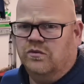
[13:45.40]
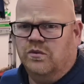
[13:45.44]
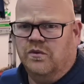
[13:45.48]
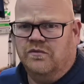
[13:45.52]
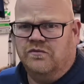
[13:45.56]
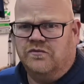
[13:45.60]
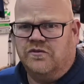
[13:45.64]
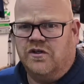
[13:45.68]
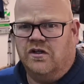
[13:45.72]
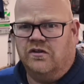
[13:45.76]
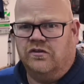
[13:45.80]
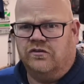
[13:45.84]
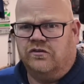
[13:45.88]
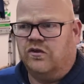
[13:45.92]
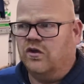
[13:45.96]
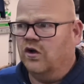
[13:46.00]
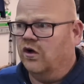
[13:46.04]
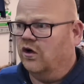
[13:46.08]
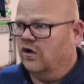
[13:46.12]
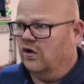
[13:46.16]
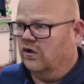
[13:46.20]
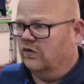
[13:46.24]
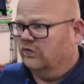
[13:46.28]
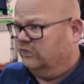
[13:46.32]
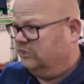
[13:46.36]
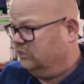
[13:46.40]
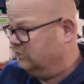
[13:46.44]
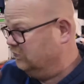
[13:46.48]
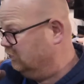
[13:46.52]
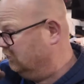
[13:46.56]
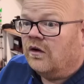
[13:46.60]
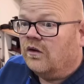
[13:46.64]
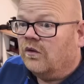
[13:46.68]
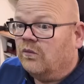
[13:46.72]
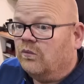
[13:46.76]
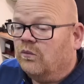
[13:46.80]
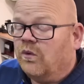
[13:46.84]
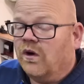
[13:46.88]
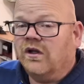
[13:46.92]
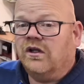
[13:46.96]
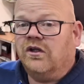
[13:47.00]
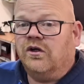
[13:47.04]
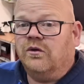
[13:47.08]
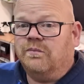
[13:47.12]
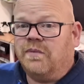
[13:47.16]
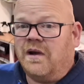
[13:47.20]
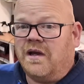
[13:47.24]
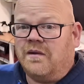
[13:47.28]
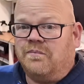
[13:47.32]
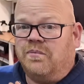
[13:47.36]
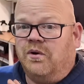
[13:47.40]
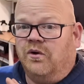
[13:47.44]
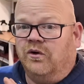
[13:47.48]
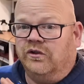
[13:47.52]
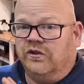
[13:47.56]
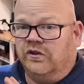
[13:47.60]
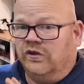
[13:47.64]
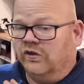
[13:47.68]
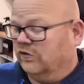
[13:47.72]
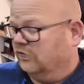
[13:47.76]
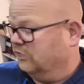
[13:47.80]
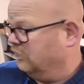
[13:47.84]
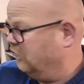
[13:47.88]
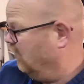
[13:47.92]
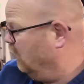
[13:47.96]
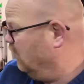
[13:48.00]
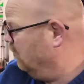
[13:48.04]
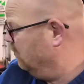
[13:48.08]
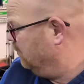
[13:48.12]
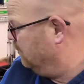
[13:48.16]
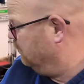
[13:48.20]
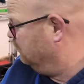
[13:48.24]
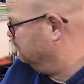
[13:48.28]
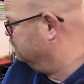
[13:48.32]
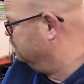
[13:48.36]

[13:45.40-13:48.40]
we've just got one little bad point on the flywheel